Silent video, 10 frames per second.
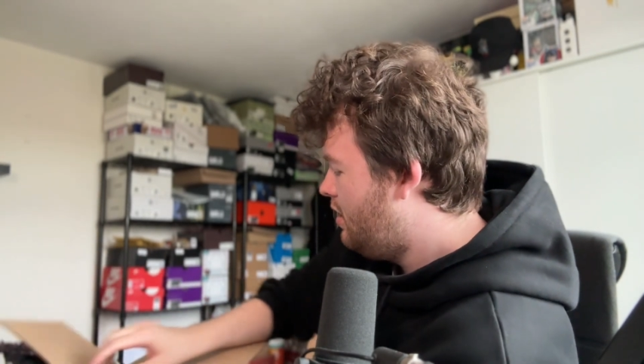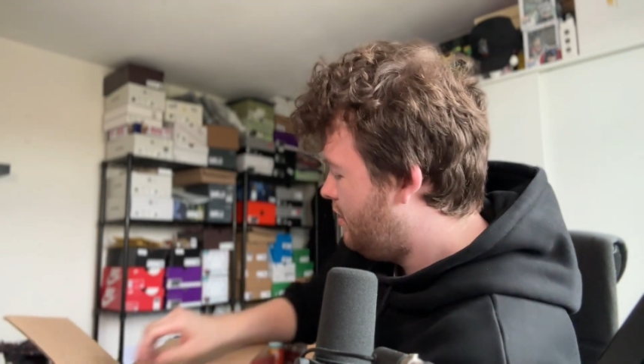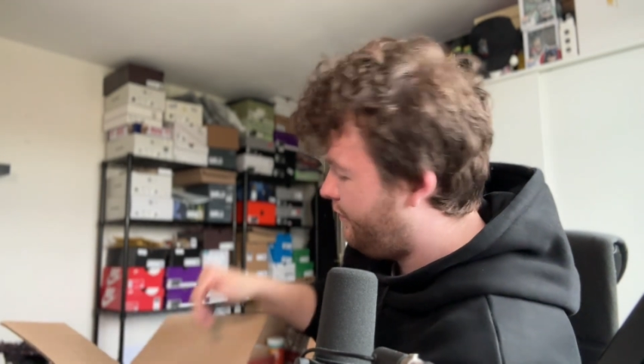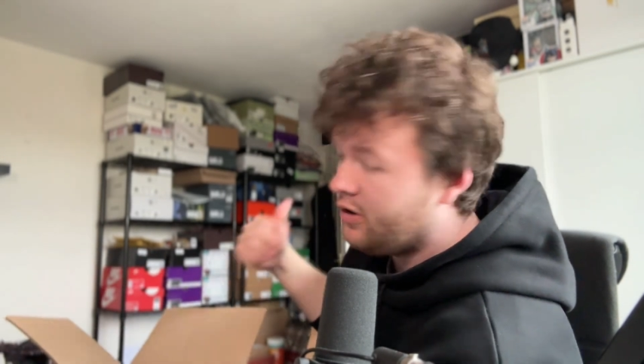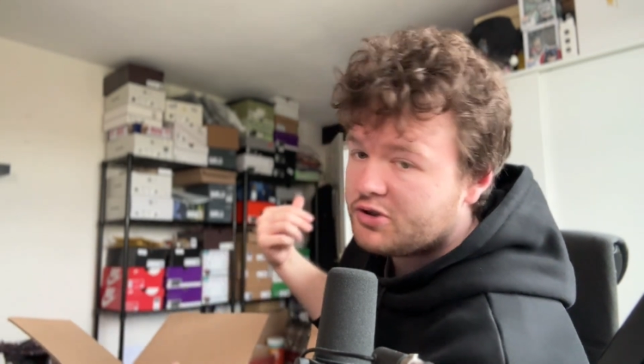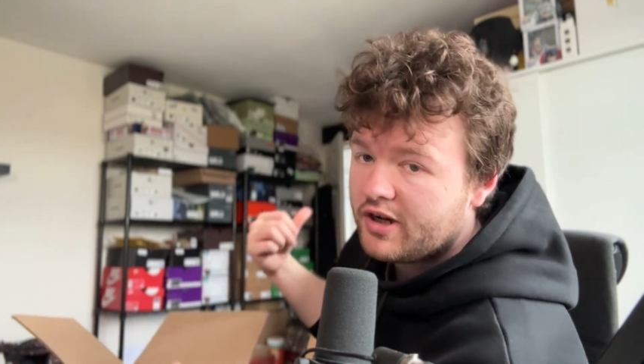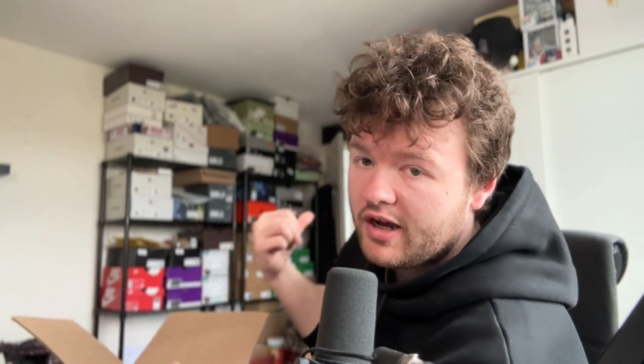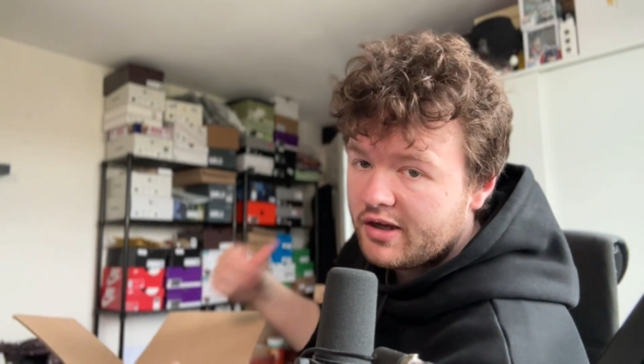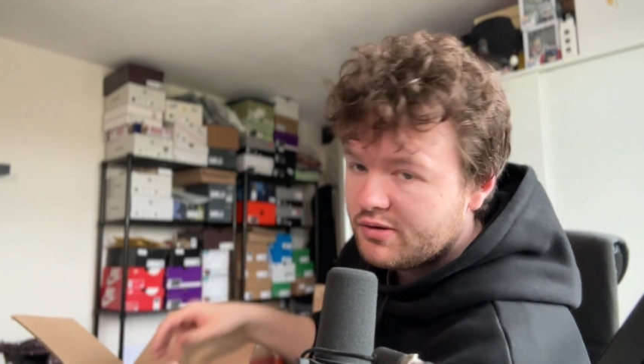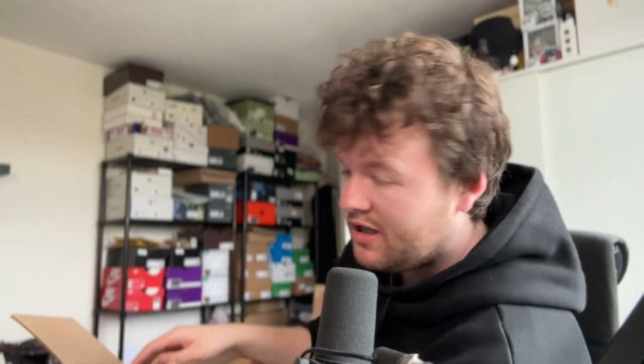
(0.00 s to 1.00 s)
Unfortunately, I
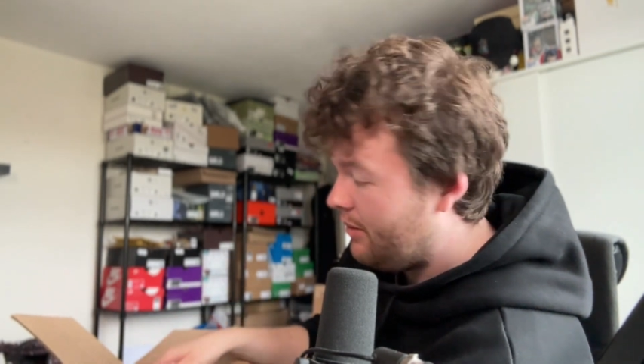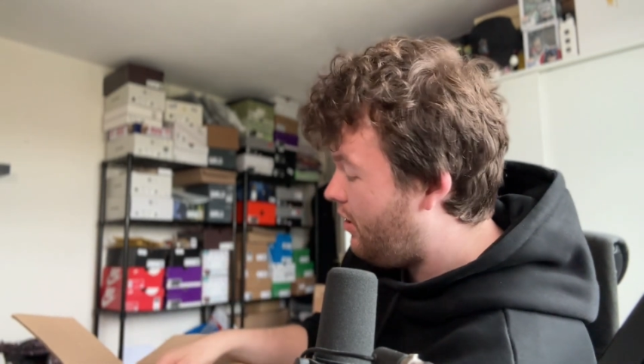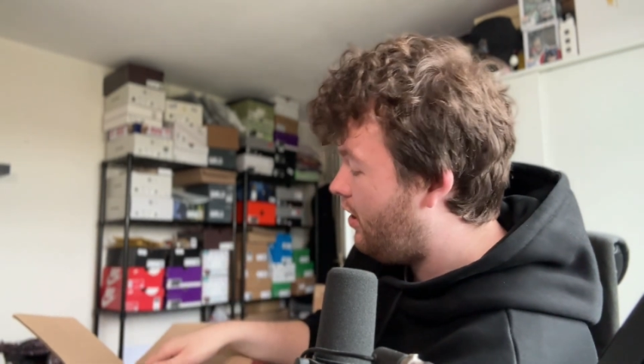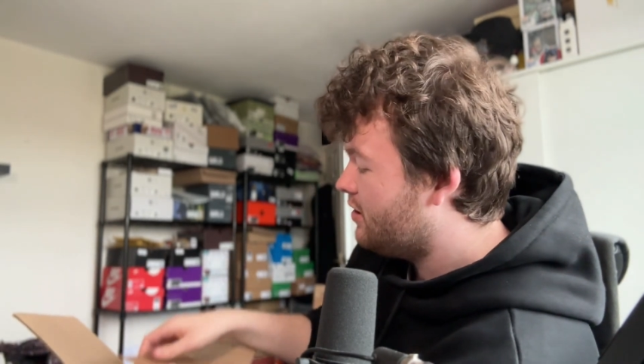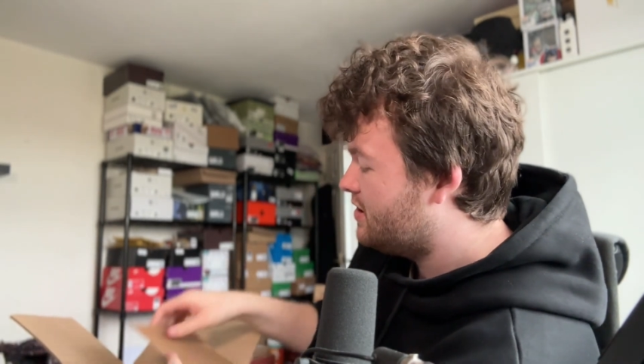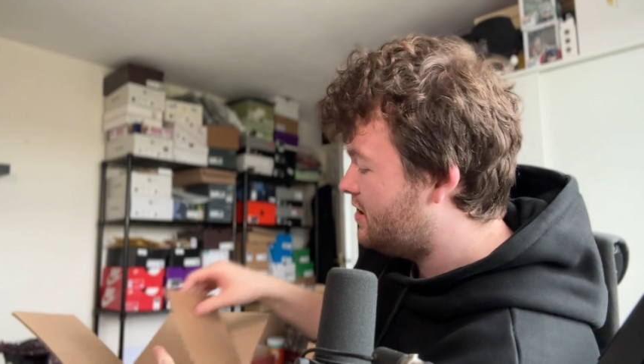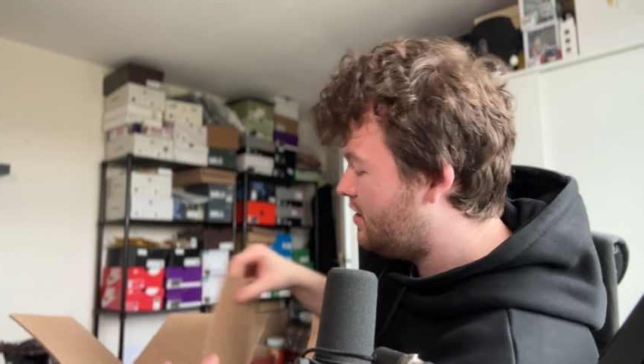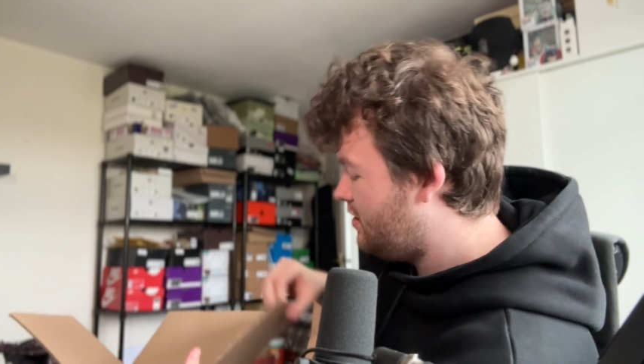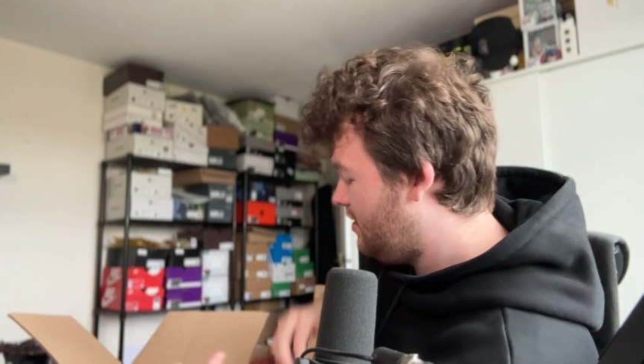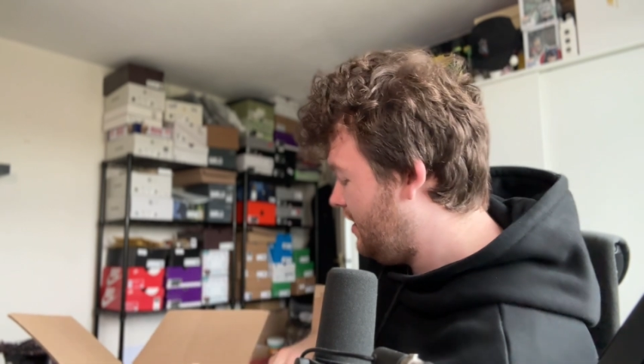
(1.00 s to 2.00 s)
can't use that box
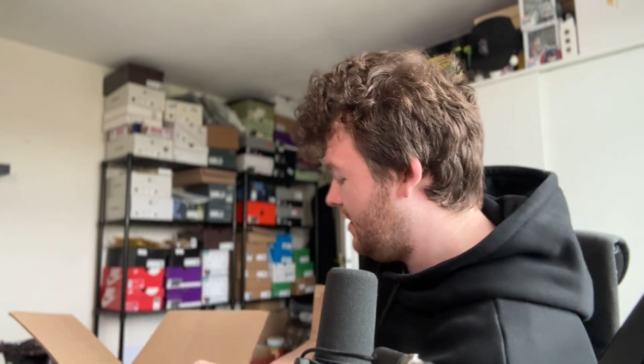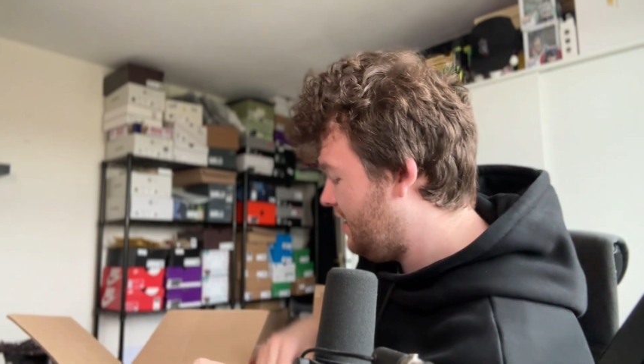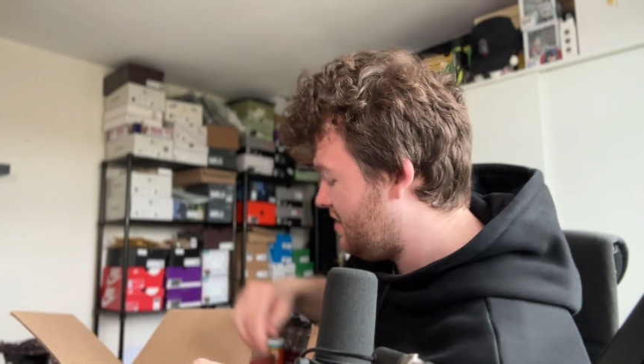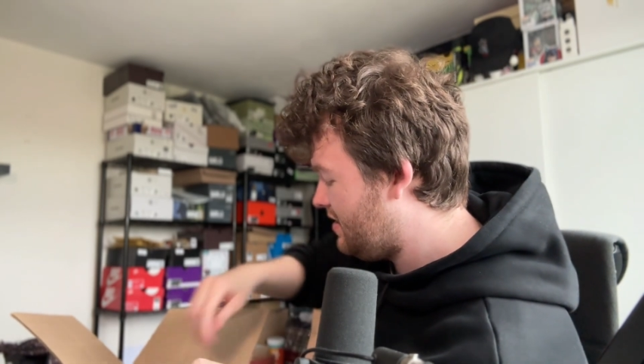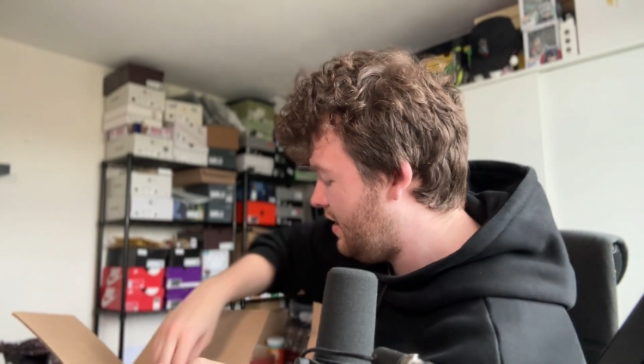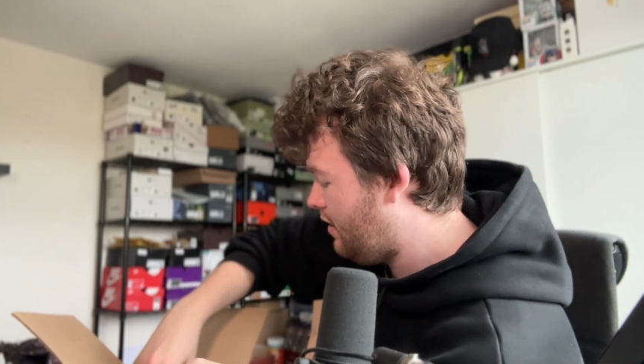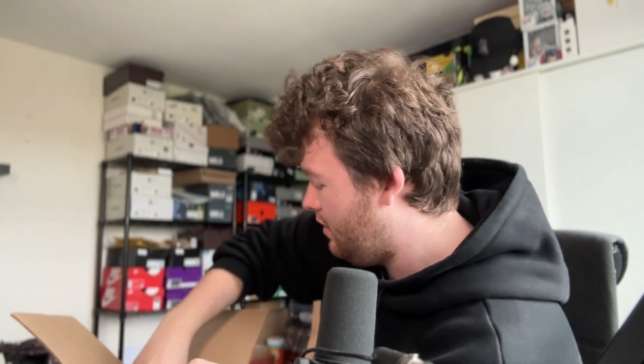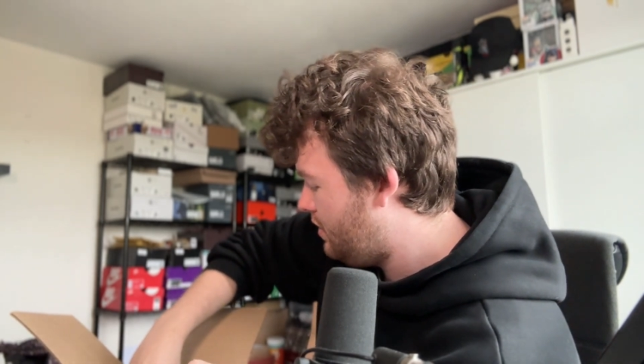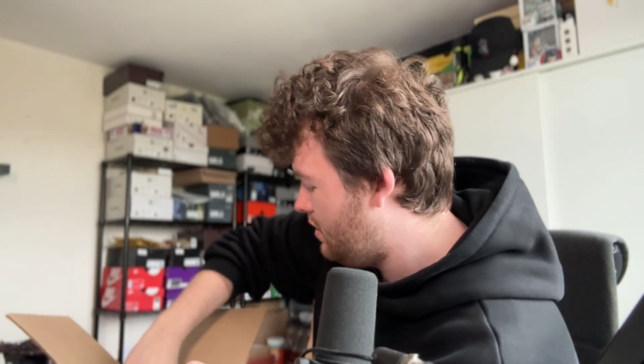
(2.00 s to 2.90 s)
in case it sells.